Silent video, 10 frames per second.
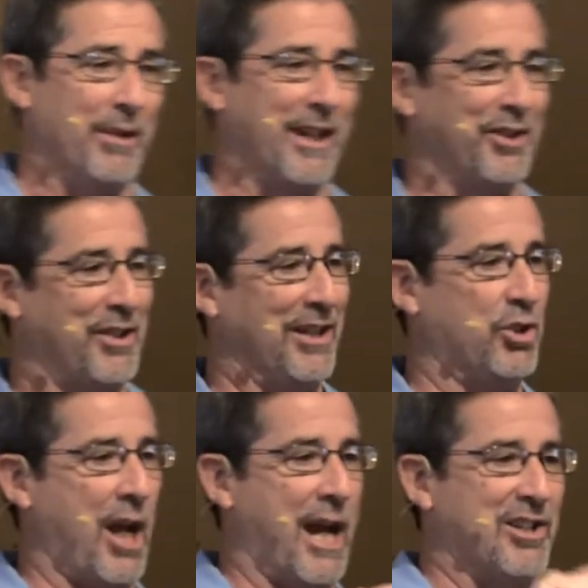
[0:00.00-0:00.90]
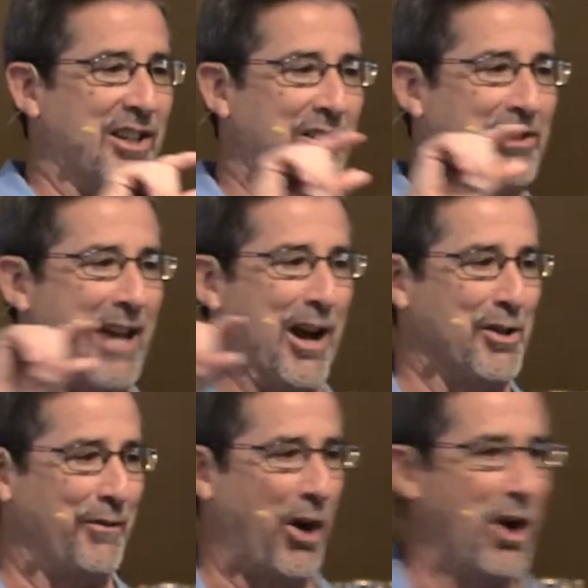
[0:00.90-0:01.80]
going to see a change in the desires
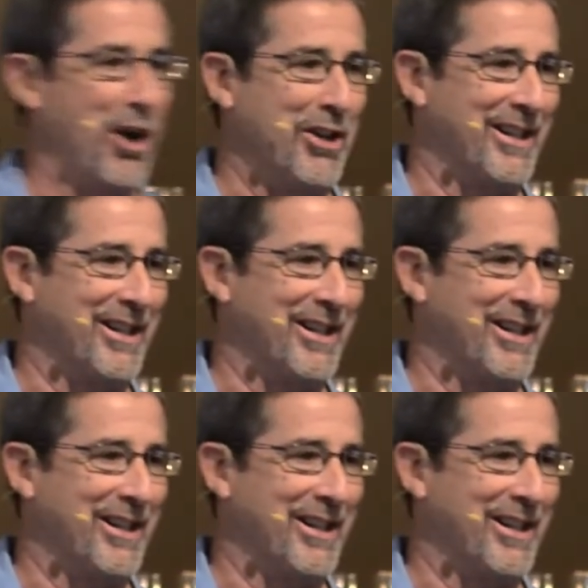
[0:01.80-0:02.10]
of our heart.